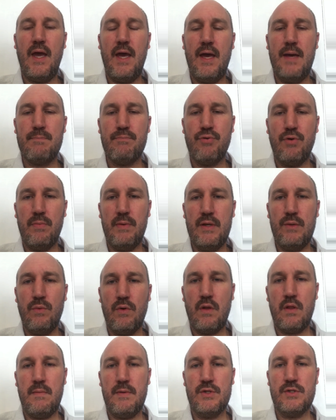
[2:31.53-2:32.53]
And probably
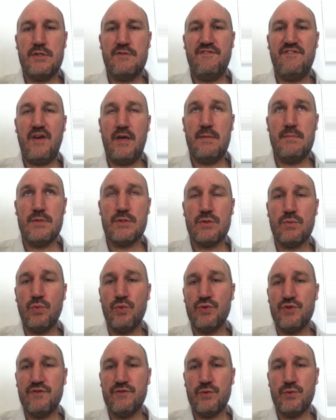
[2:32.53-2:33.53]
one of the most famous
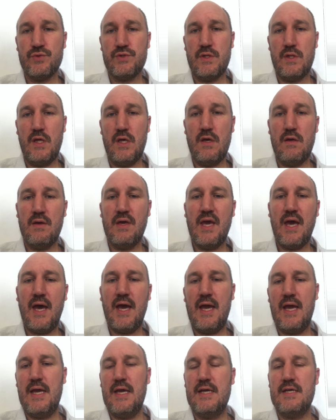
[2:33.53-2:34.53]
waterfalls in the
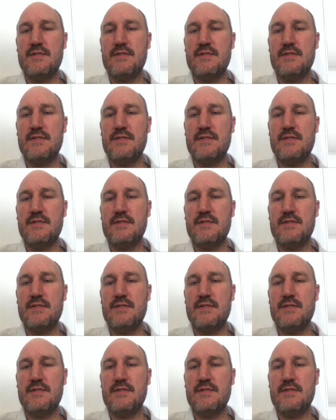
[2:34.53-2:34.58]
UK